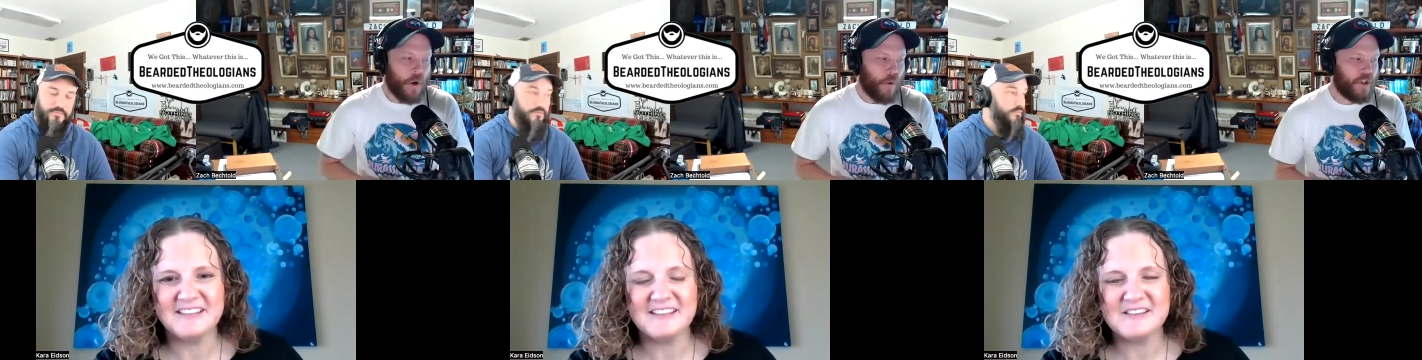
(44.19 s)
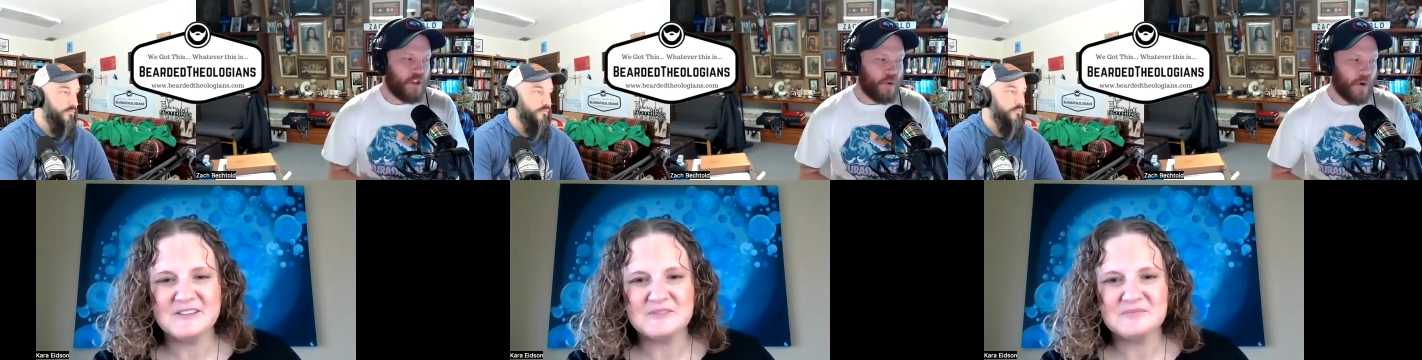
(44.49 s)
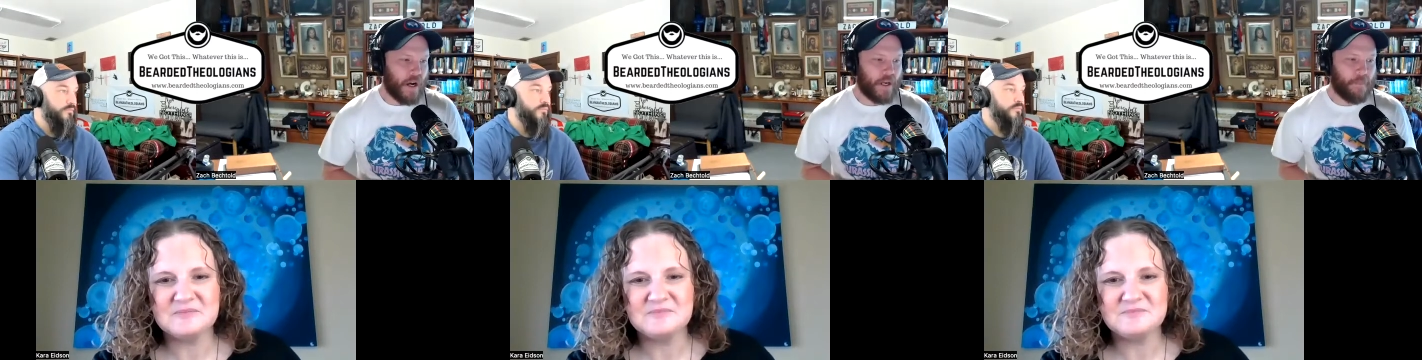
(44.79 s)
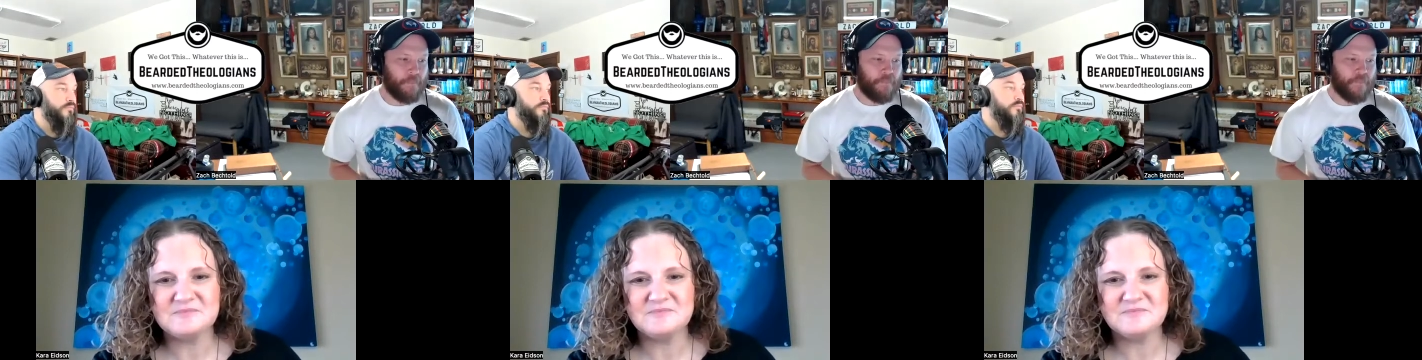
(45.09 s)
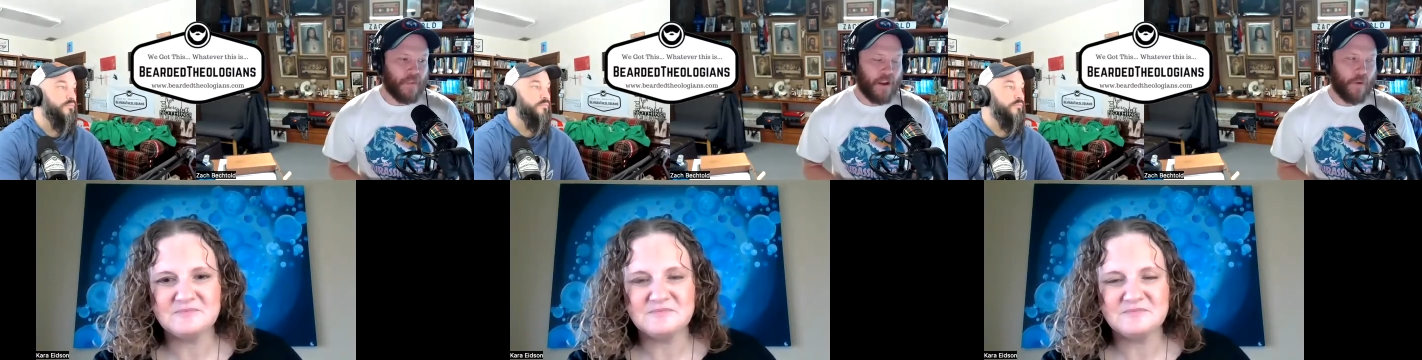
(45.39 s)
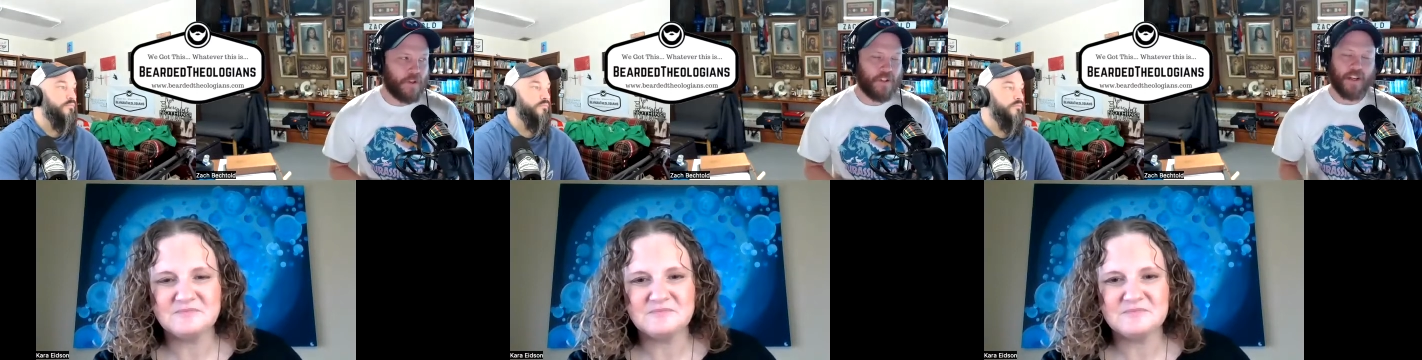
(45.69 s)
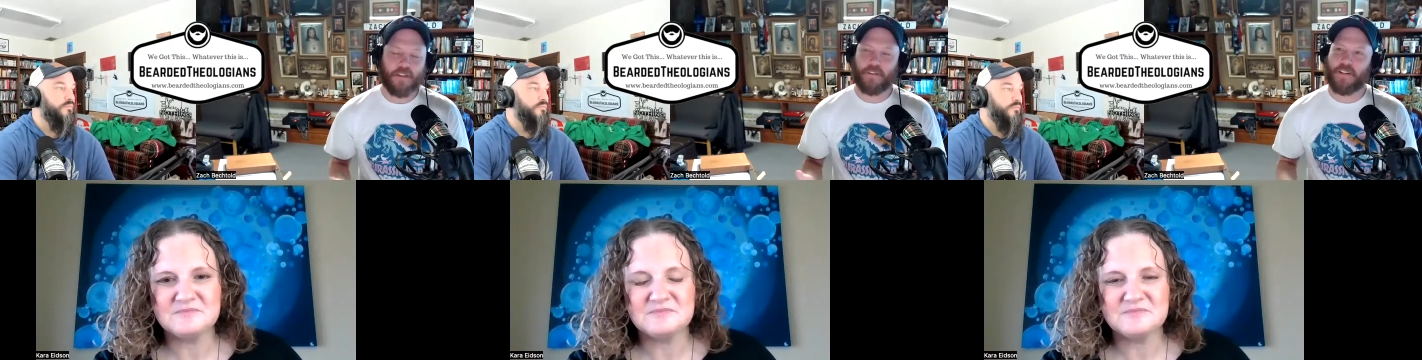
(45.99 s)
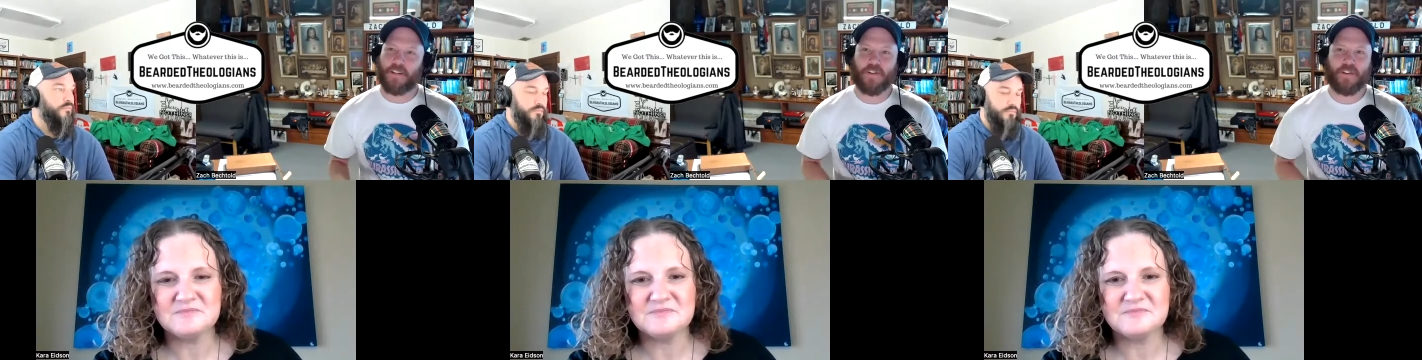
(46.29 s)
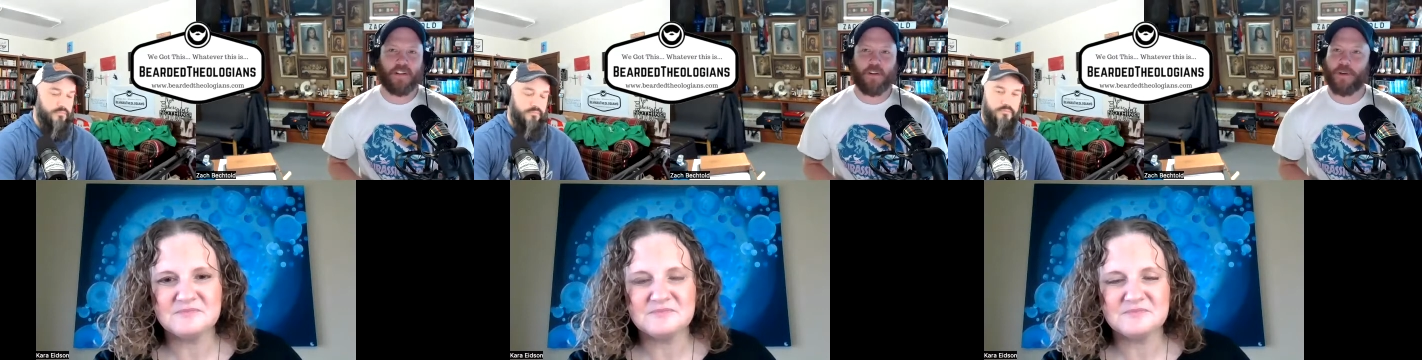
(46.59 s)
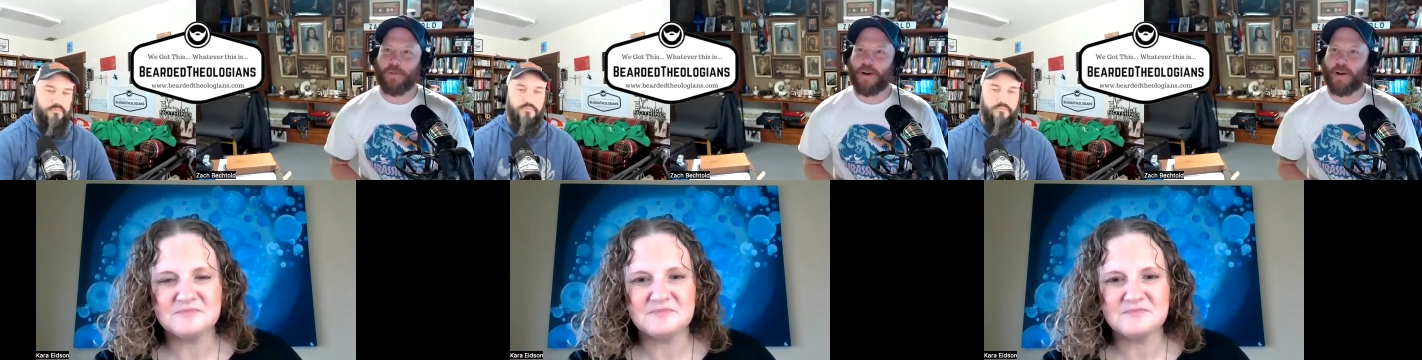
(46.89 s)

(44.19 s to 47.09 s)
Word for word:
Speaker 1: Would you um, uh, would you tell our listeners a little bit about